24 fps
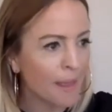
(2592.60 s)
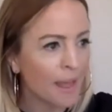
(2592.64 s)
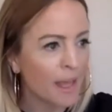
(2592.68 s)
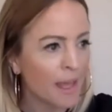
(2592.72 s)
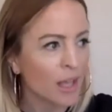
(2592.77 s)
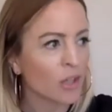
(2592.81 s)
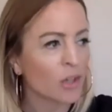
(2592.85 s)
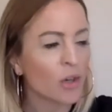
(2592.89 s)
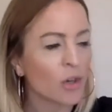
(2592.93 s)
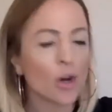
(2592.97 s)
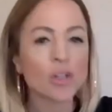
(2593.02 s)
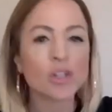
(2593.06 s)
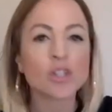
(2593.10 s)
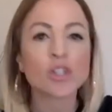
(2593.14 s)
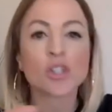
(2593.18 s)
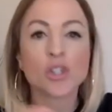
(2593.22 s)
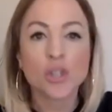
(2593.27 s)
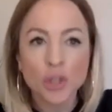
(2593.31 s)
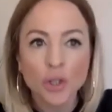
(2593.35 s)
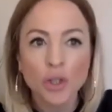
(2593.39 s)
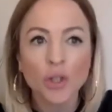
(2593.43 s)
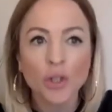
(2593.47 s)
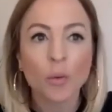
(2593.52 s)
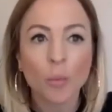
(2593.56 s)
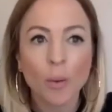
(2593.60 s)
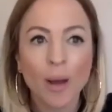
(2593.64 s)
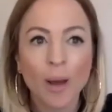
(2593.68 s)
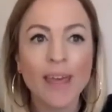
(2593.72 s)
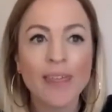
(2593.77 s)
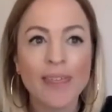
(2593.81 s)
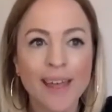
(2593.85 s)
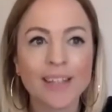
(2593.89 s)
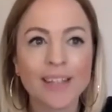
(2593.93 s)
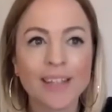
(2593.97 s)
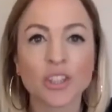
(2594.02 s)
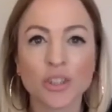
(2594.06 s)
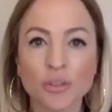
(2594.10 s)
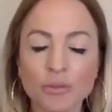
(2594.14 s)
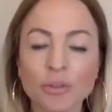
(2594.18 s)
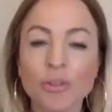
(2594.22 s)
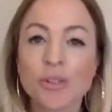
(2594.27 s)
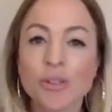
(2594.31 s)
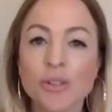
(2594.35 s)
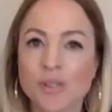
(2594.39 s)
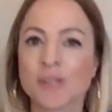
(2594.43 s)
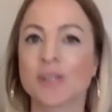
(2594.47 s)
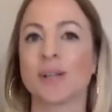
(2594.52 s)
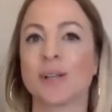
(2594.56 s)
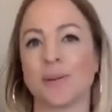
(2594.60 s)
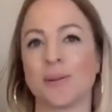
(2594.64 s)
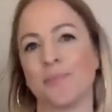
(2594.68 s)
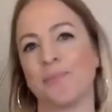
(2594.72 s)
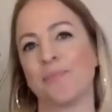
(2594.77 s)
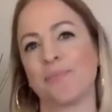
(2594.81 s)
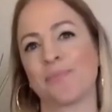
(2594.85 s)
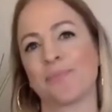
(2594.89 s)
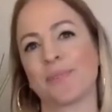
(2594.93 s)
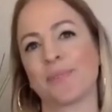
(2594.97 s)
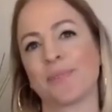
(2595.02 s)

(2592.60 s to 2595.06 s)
God took away their Jerusalem.